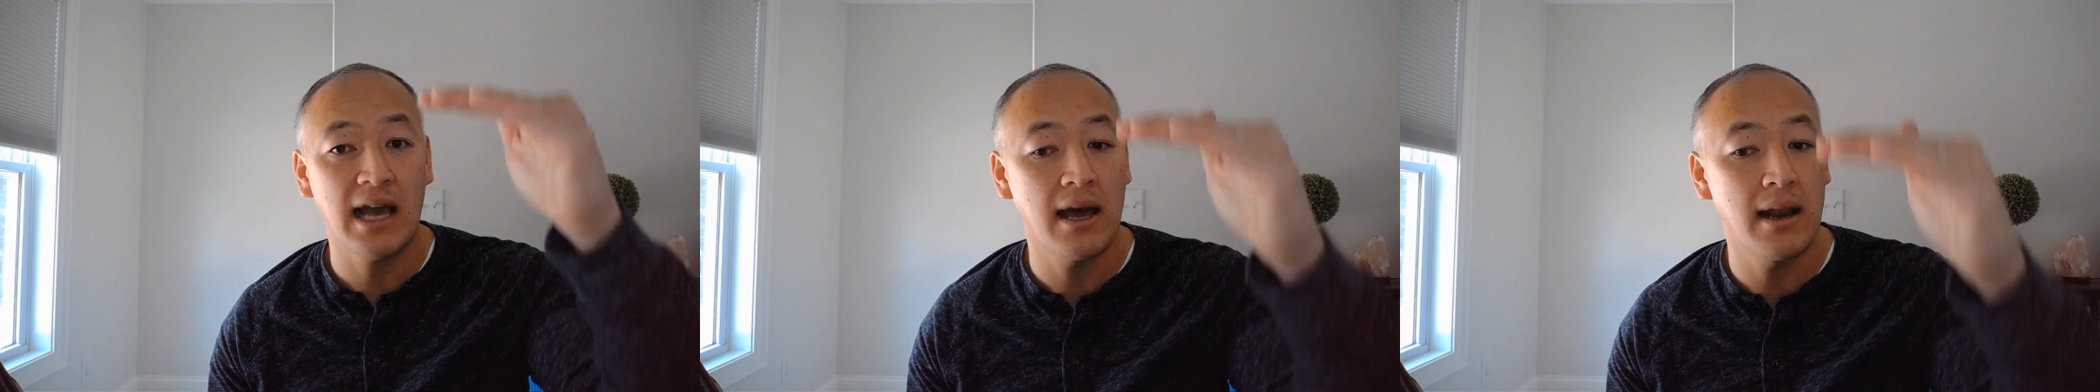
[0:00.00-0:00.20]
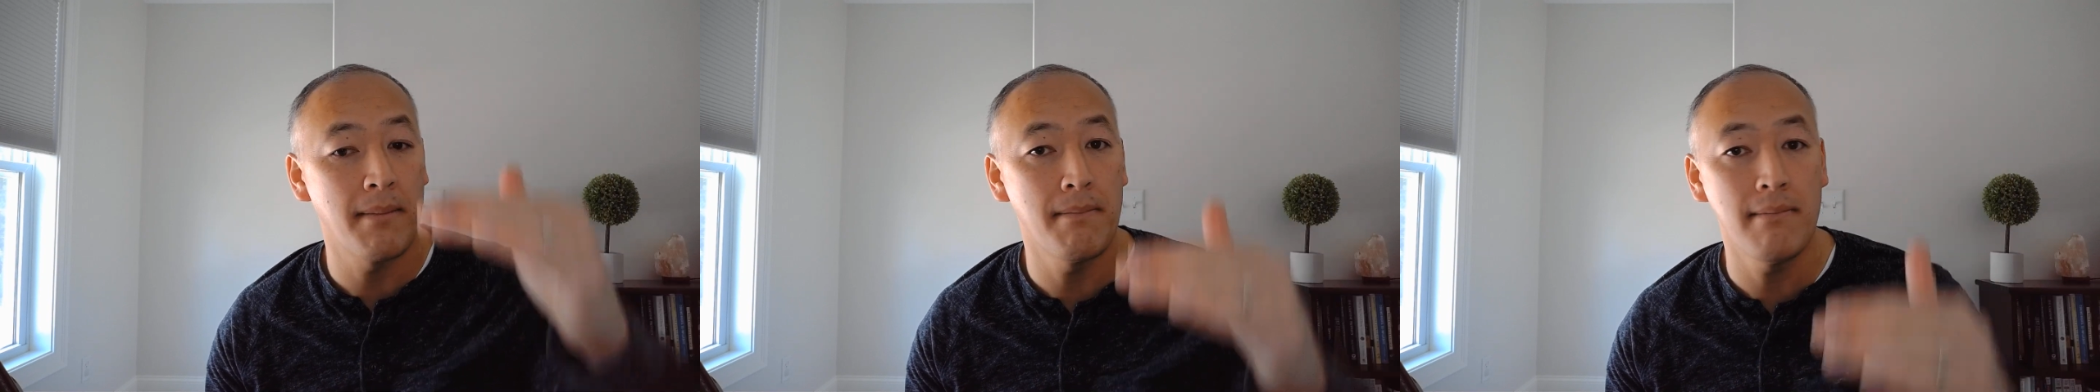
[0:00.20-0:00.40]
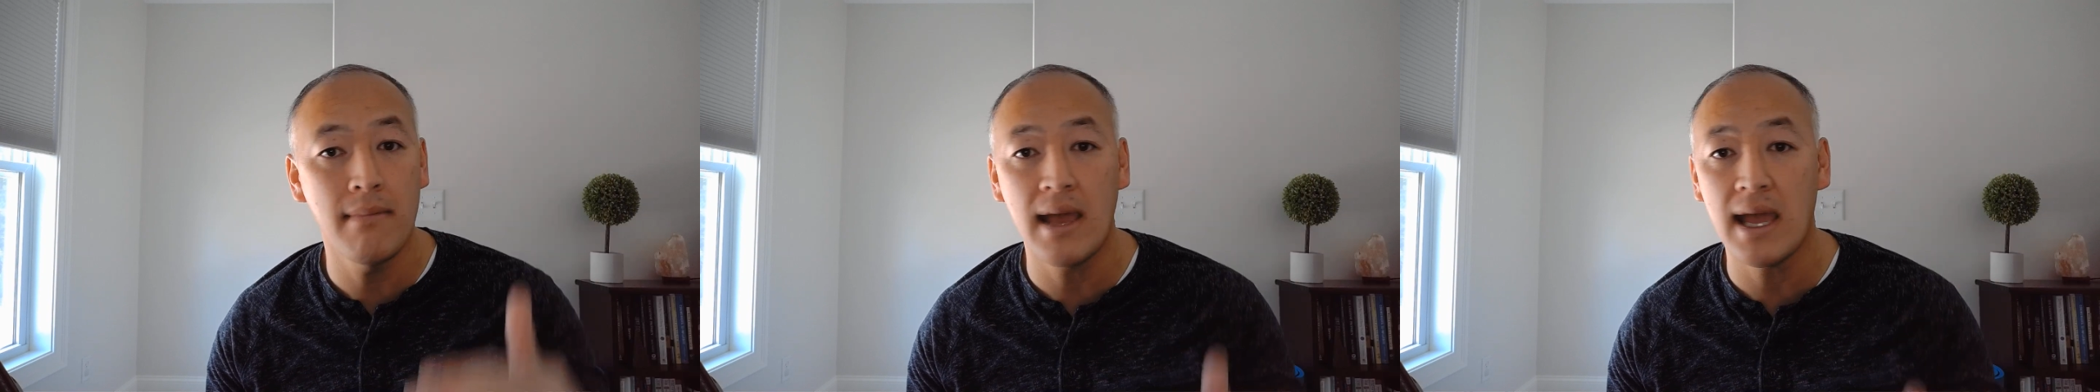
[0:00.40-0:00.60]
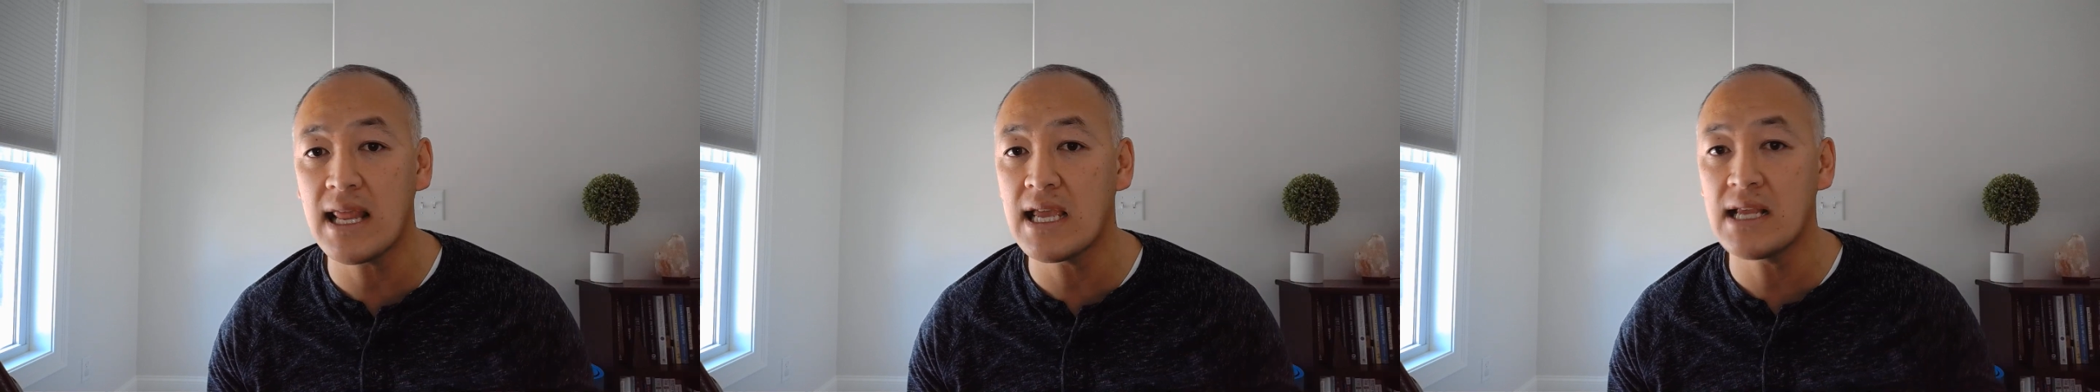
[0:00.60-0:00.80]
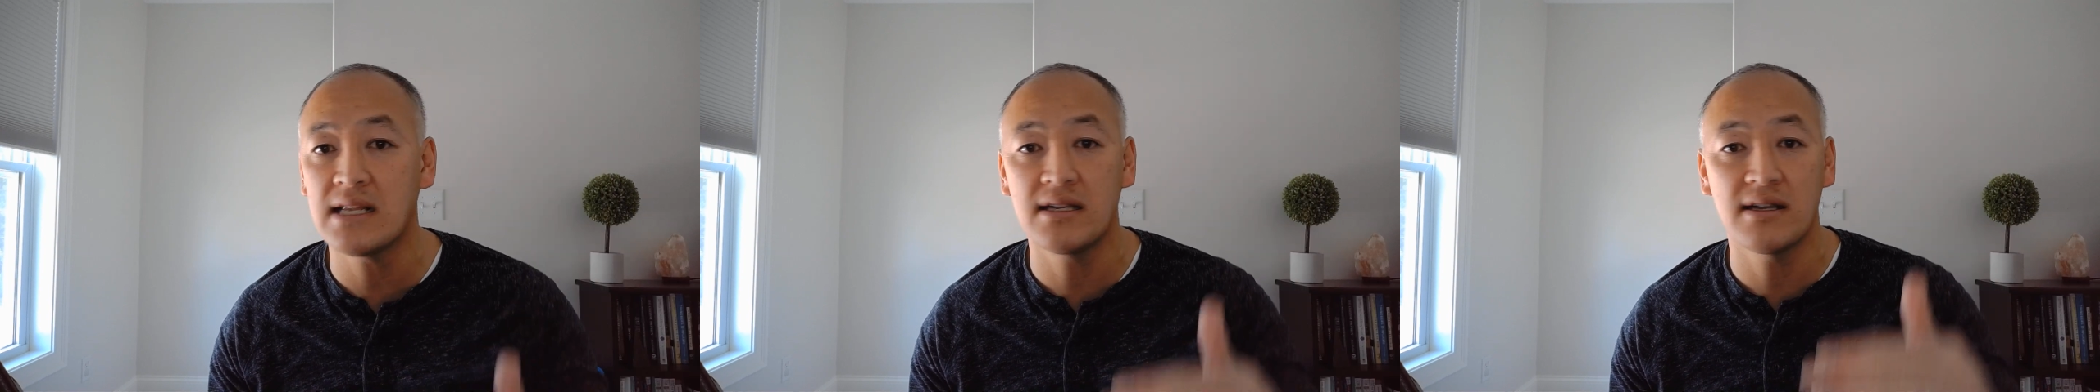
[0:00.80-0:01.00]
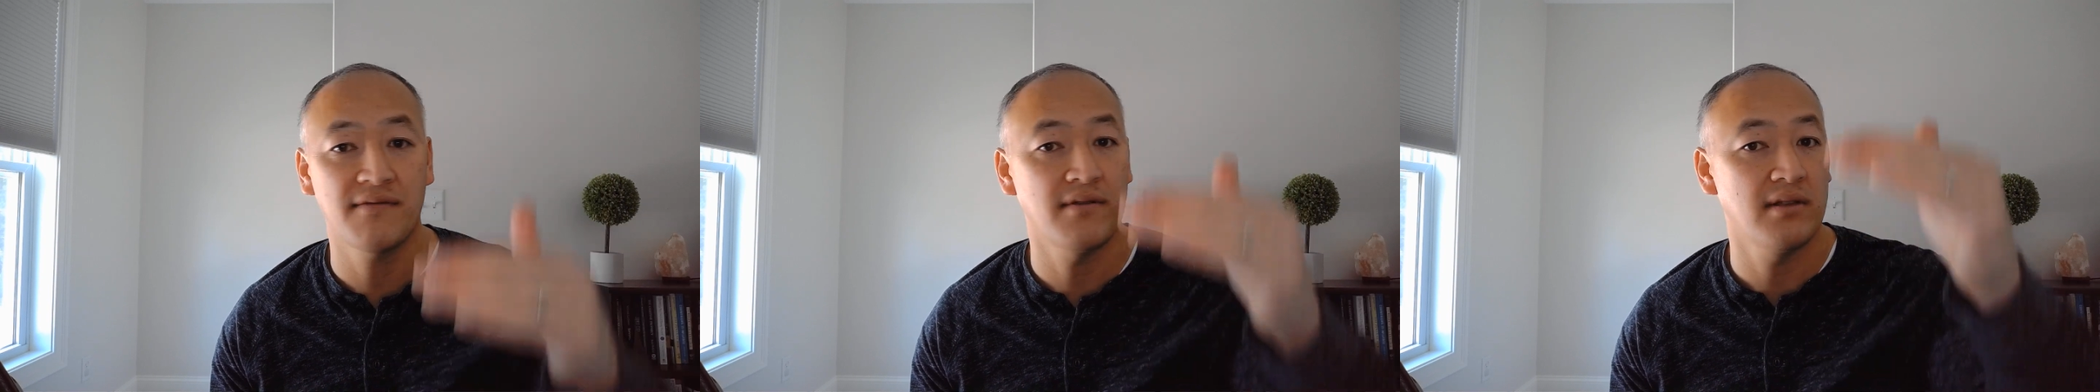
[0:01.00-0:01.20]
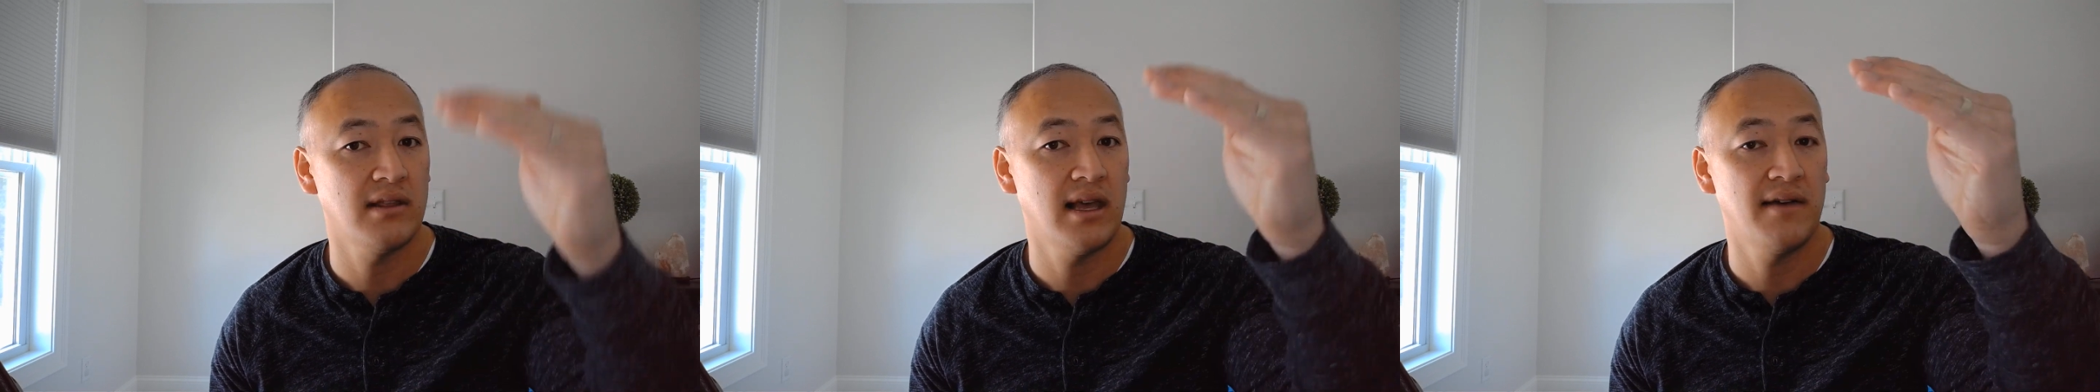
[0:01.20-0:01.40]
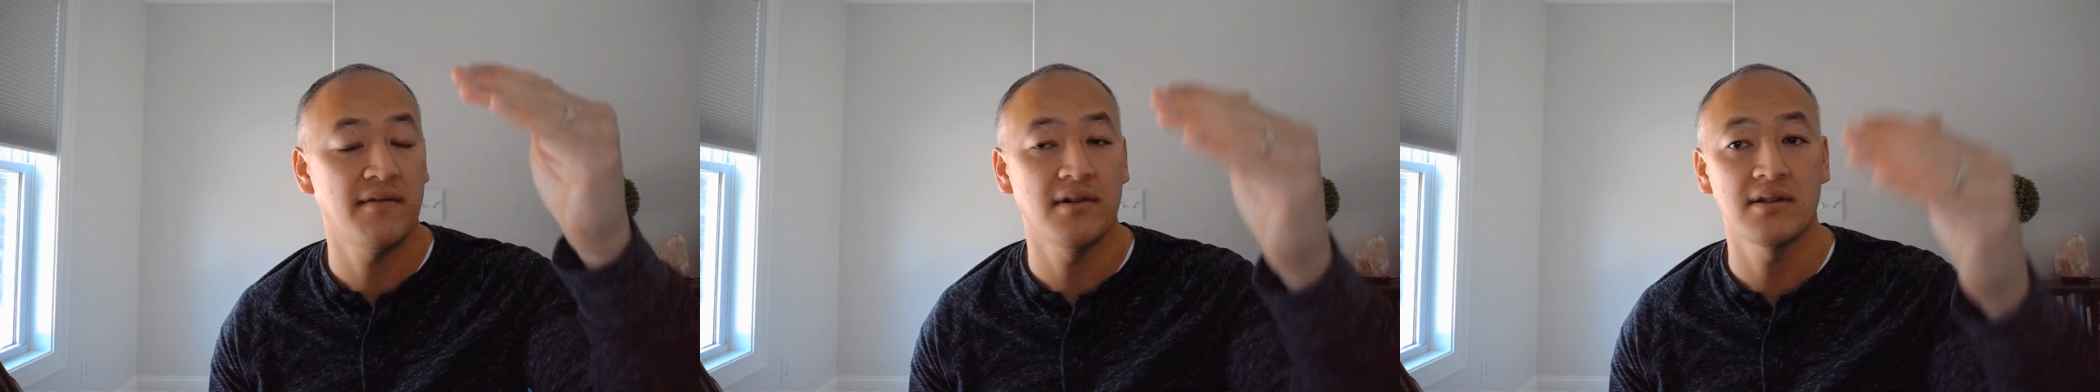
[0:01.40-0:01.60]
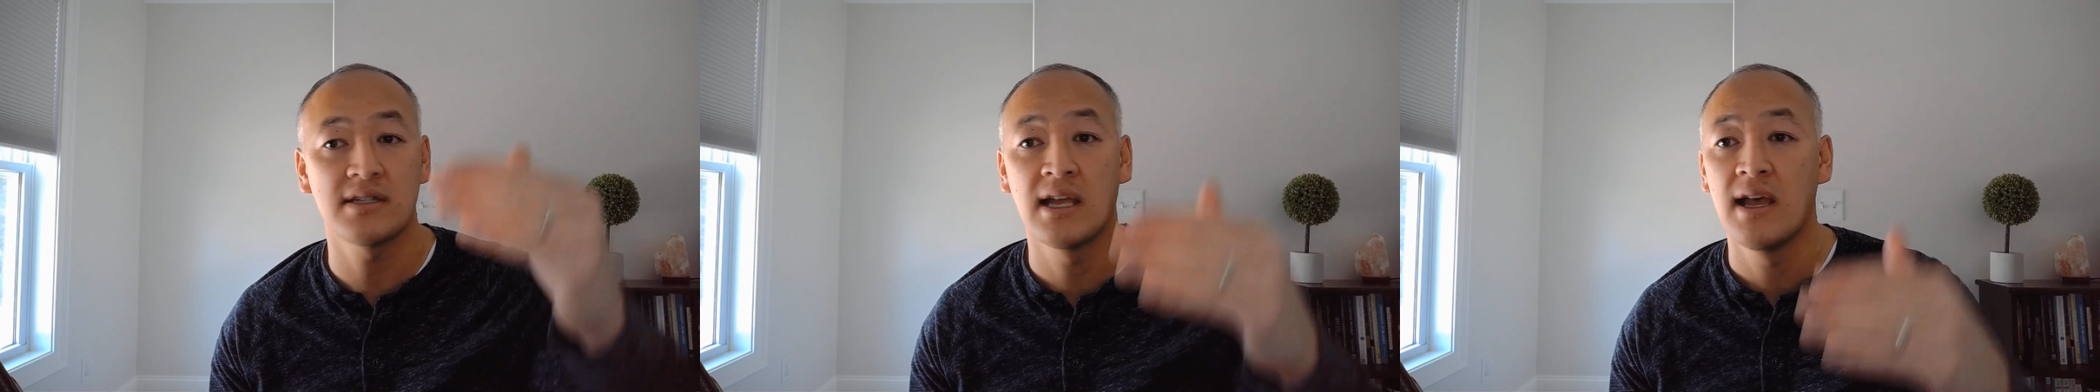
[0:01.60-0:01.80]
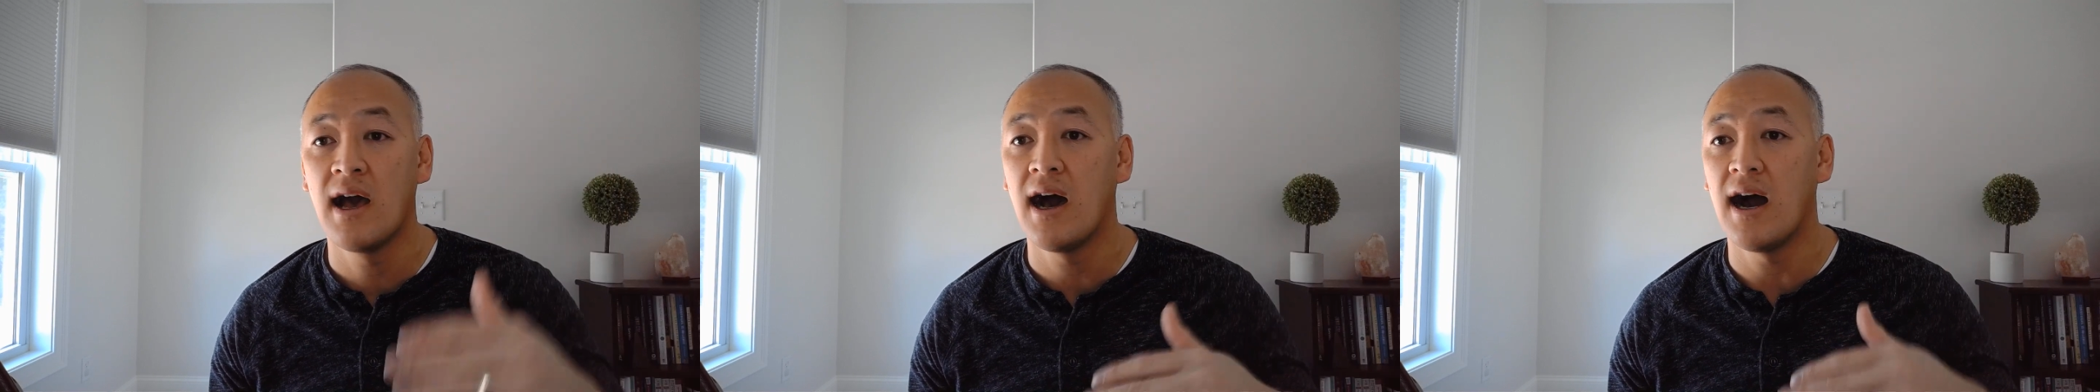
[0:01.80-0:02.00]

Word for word: on a many different levels,